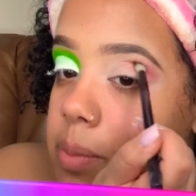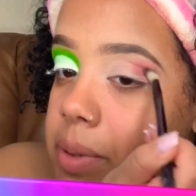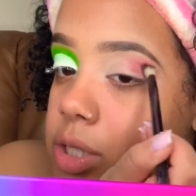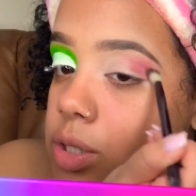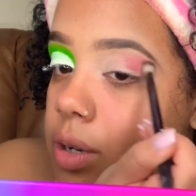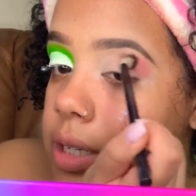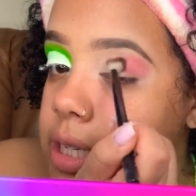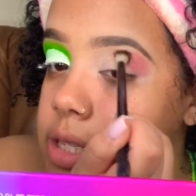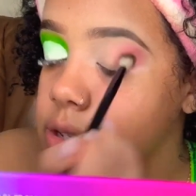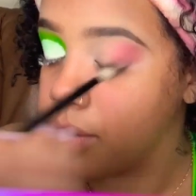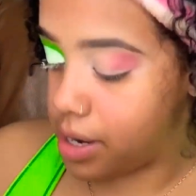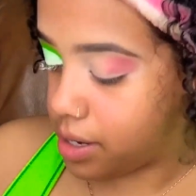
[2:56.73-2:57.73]
a picture on
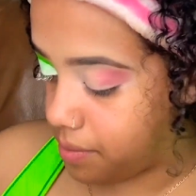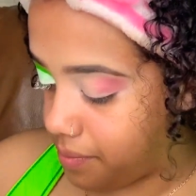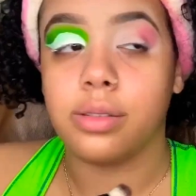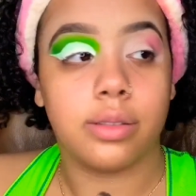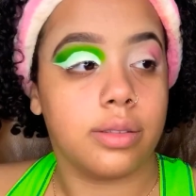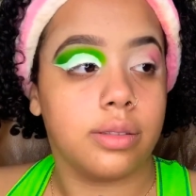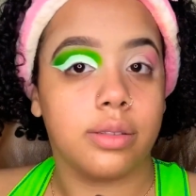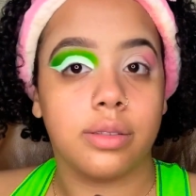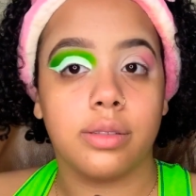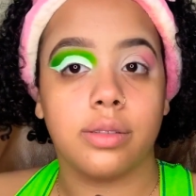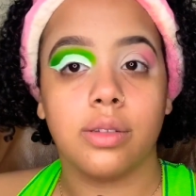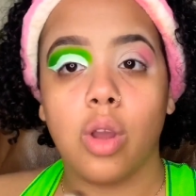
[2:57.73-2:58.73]
Instagram.
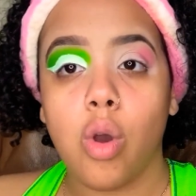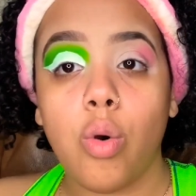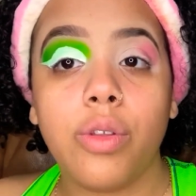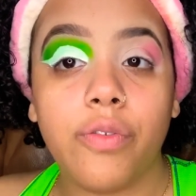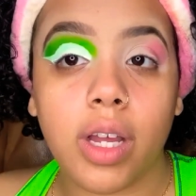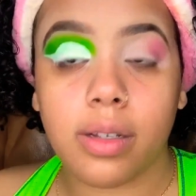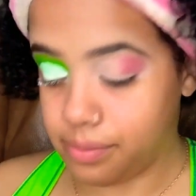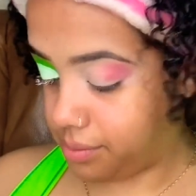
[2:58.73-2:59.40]
Who the fuck?